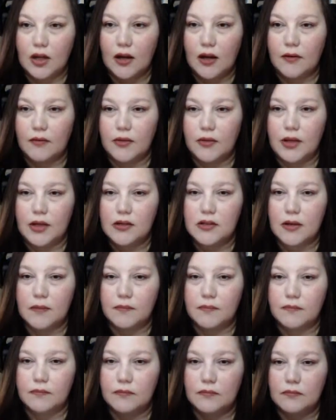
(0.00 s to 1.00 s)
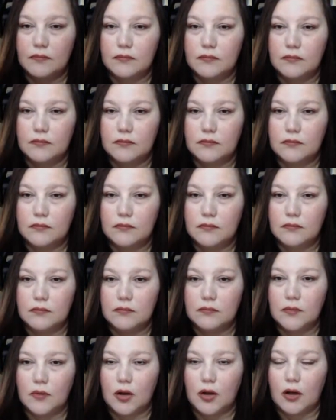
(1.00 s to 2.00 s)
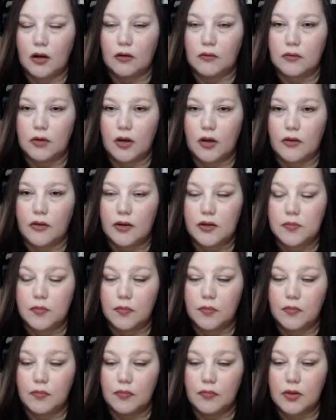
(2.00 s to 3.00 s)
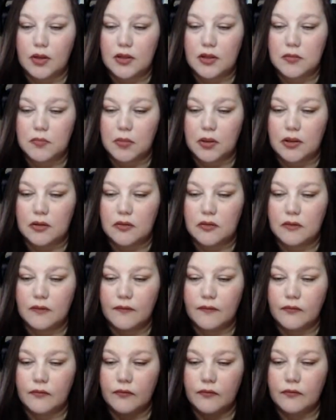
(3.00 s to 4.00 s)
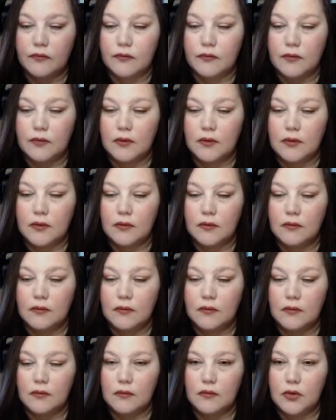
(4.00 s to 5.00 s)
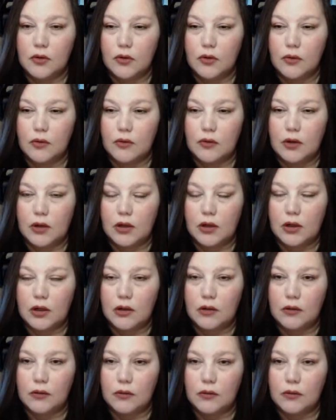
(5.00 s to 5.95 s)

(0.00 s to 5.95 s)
Oh, there's some. Oh, no, that's this place. Do, do, do.